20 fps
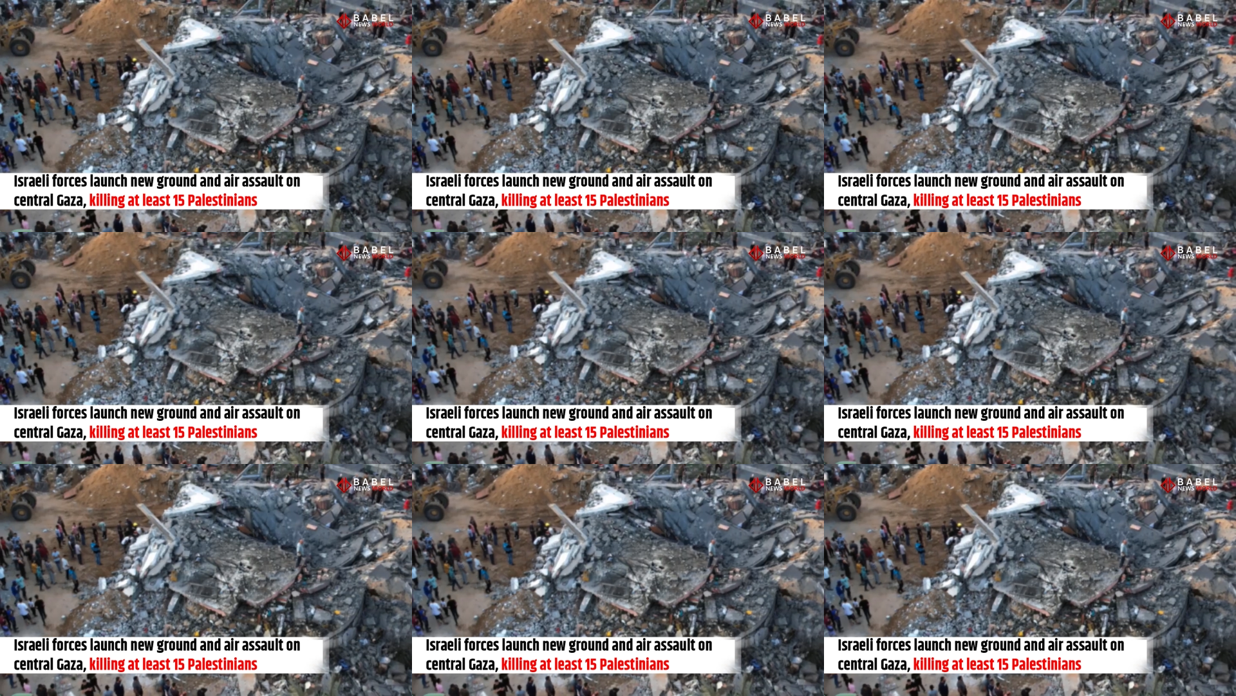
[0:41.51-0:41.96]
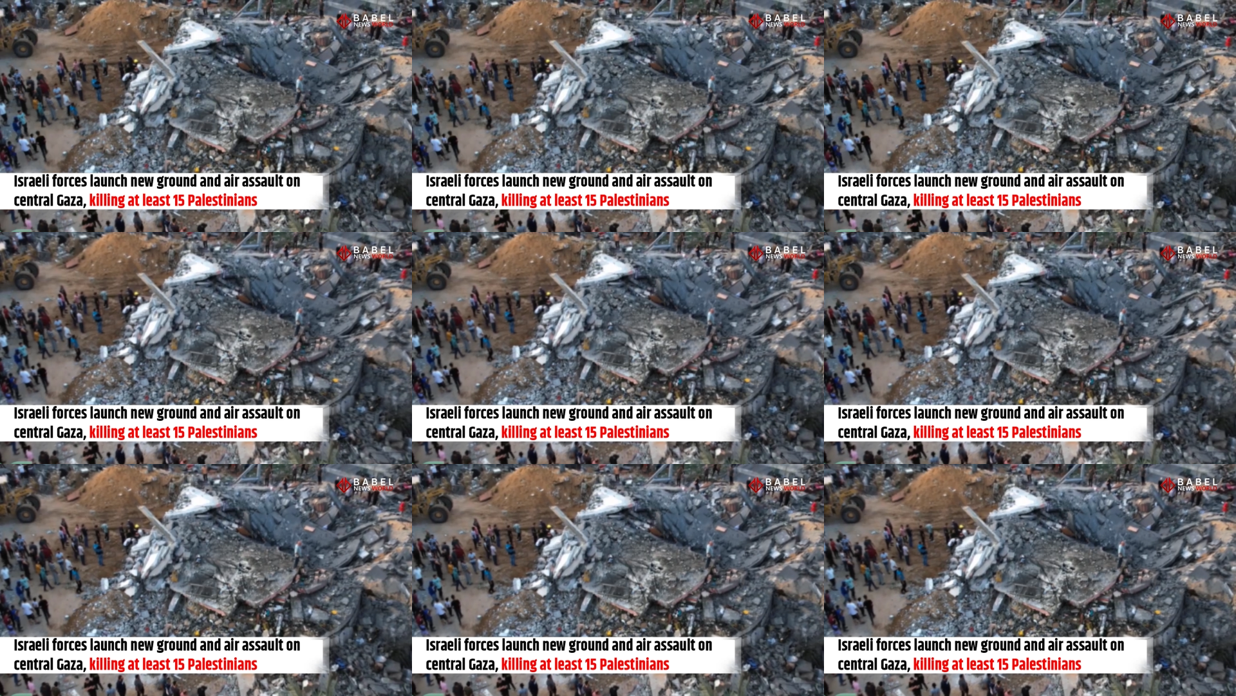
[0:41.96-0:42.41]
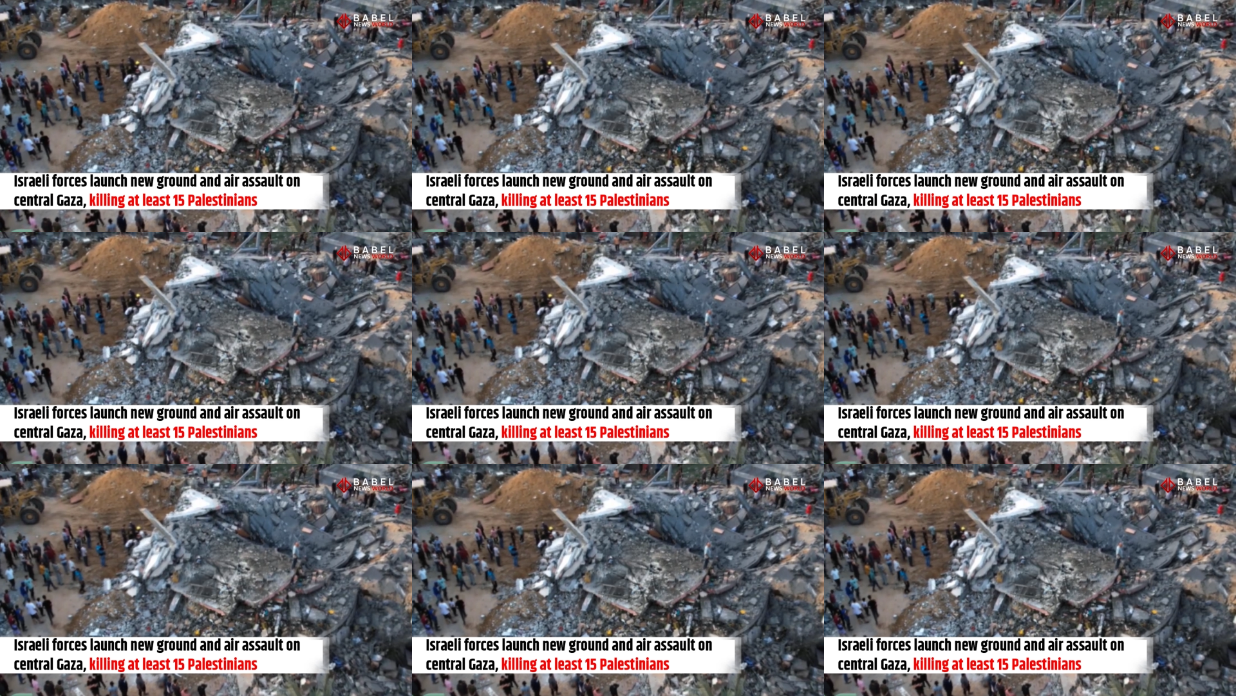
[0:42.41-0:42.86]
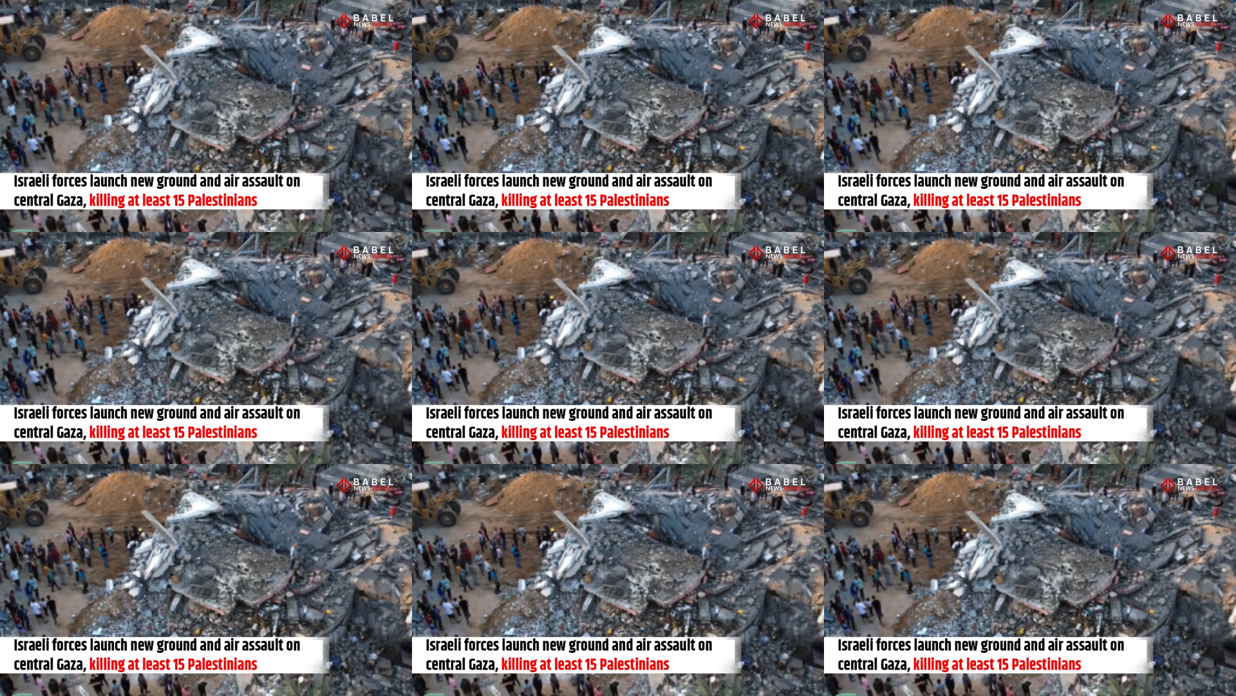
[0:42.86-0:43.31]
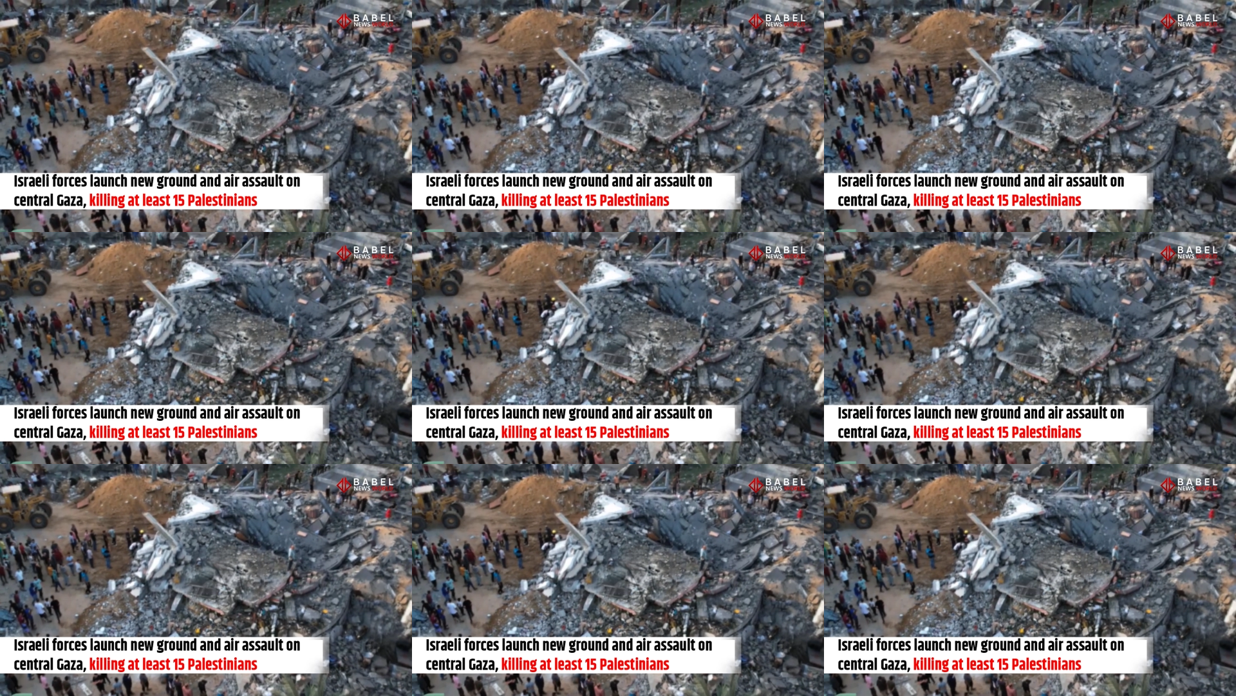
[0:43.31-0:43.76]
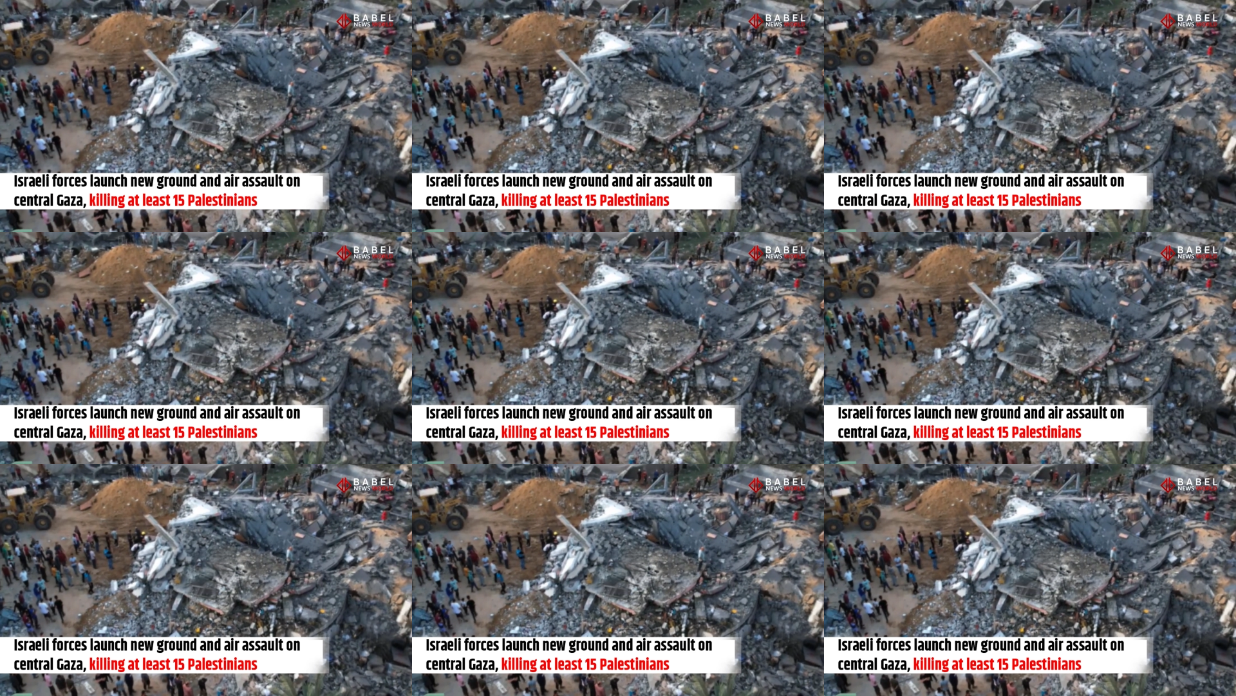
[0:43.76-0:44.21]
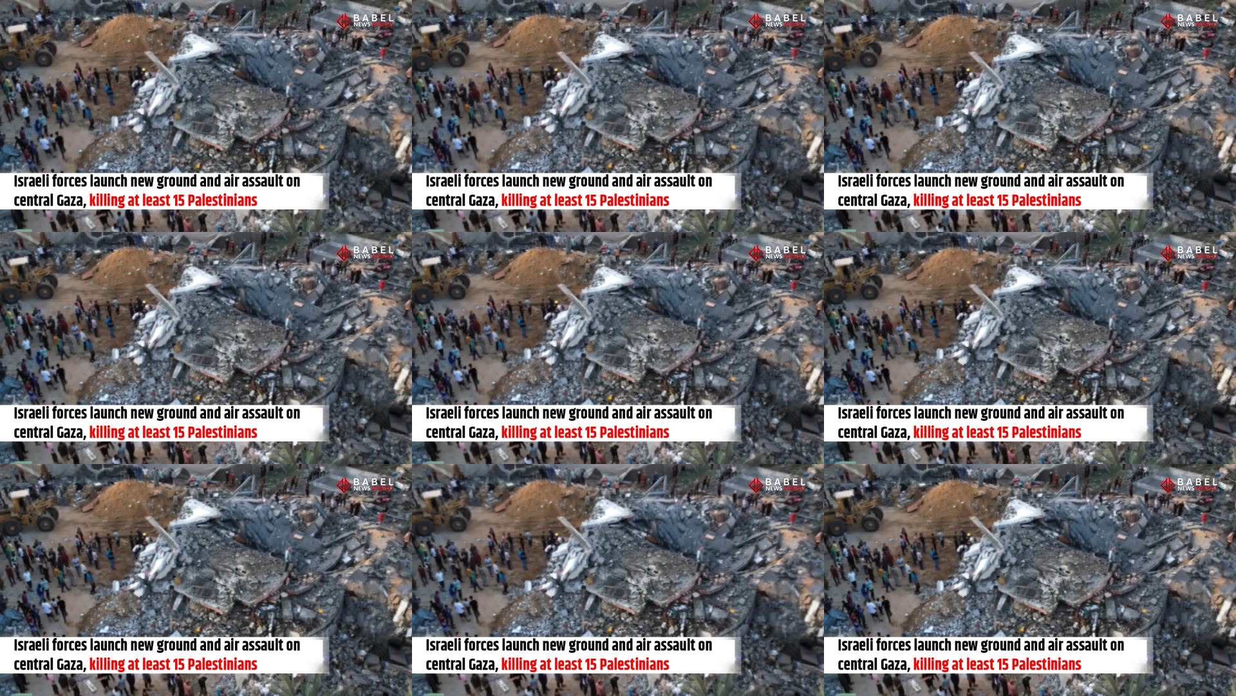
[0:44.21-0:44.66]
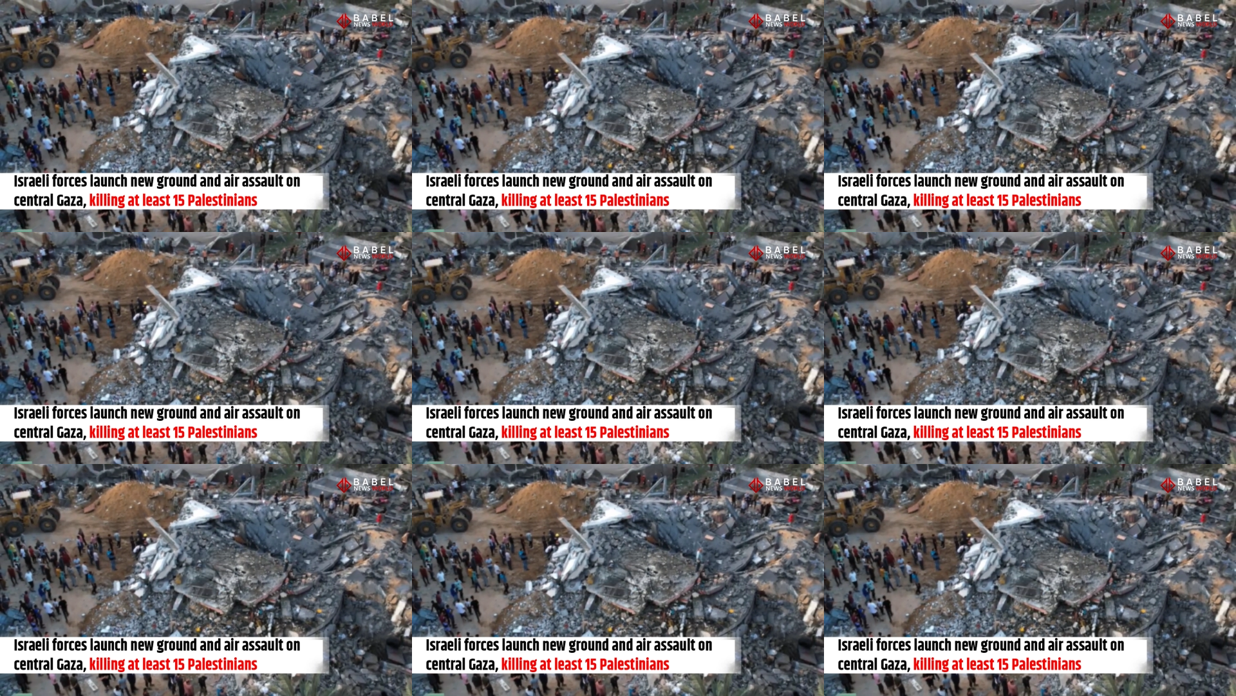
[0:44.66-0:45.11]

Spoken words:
(no speaker visible)